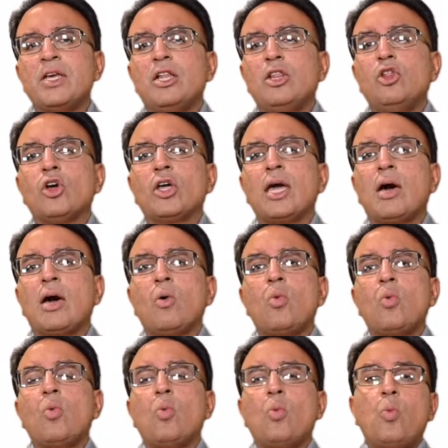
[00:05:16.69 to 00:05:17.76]
look at
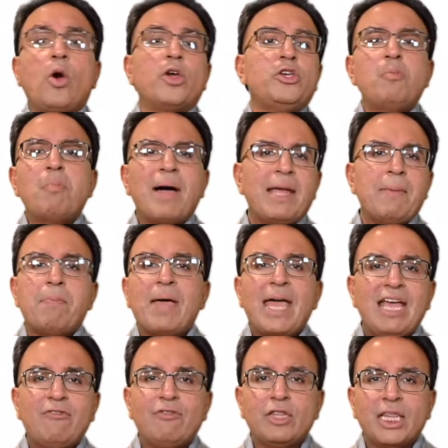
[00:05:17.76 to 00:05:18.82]
what you might pay
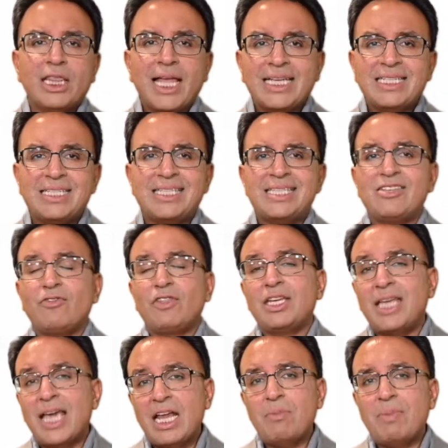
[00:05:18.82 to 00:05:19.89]
for the licenses of the
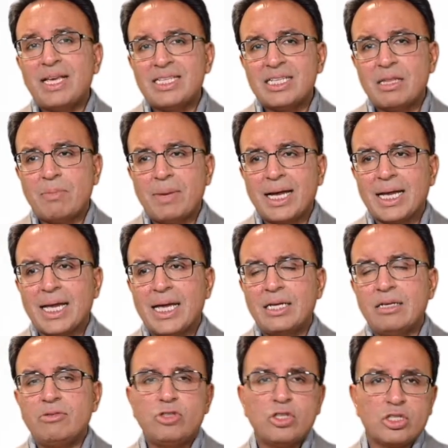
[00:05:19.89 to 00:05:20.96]
database at the back end,
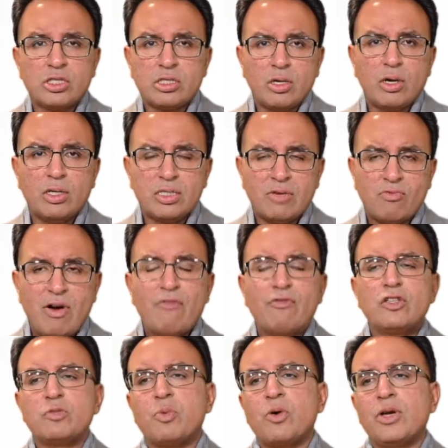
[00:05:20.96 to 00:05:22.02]
just sort of as a
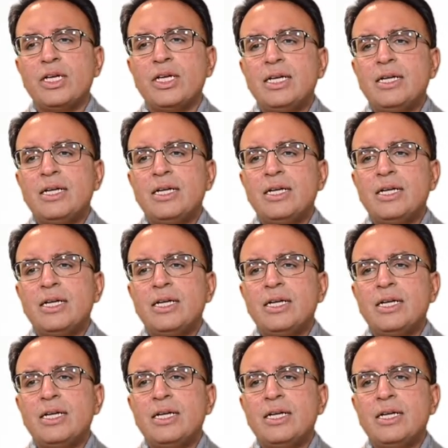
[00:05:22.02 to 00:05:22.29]
reference point,